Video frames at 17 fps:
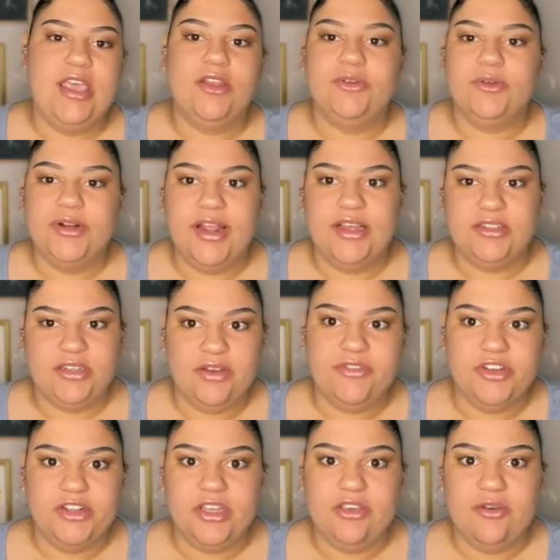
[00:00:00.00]
DoorDash
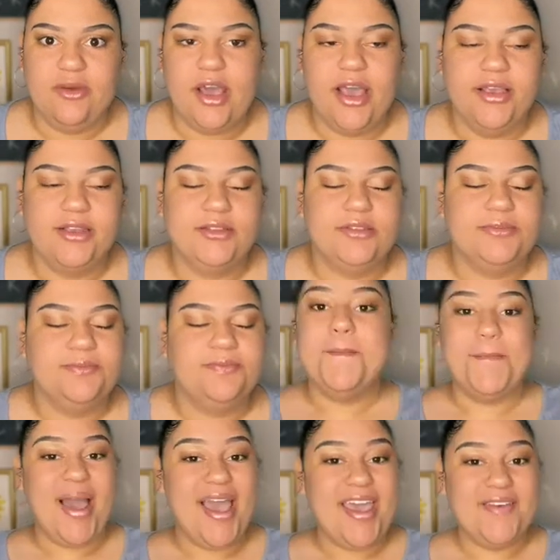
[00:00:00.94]
everything, you guys.
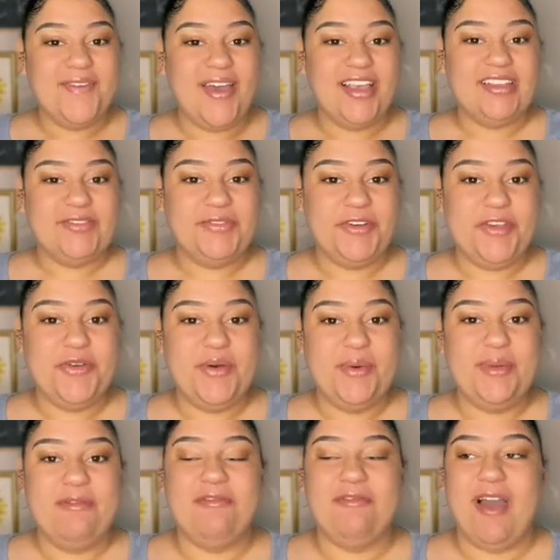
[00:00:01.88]
My advice for you would
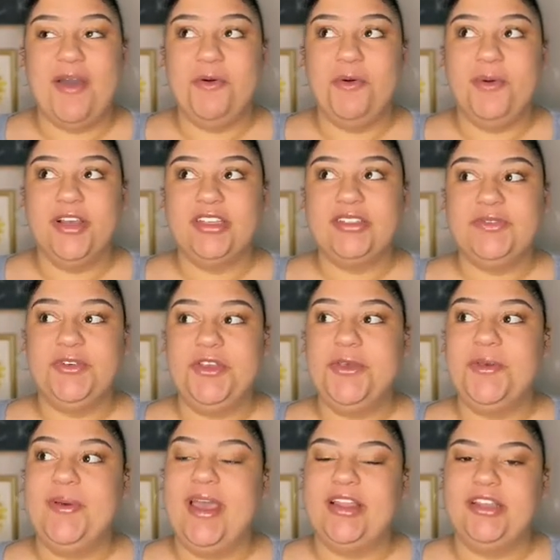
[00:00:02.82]
be find what works for
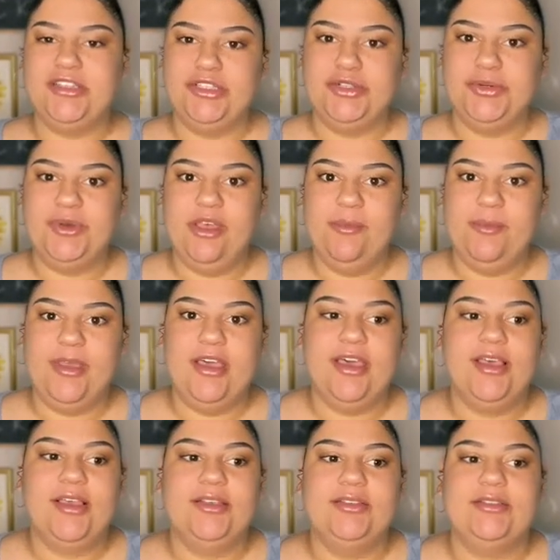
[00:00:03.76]
you and do it
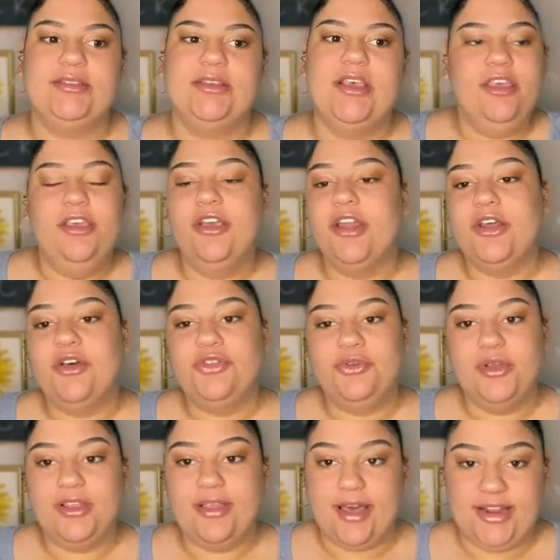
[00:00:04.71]
because you're gonna go
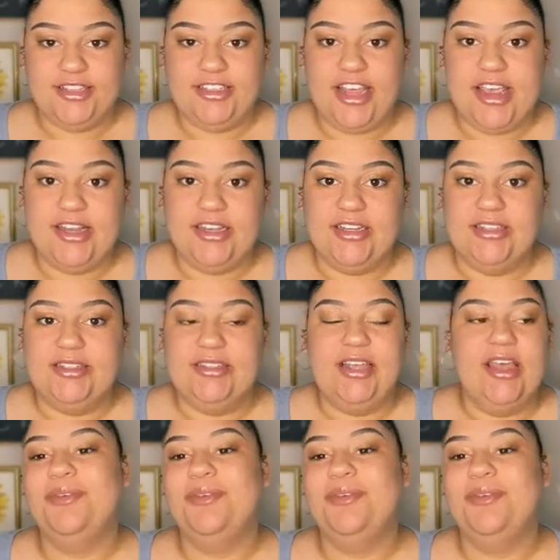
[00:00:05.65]
through a lot of changes.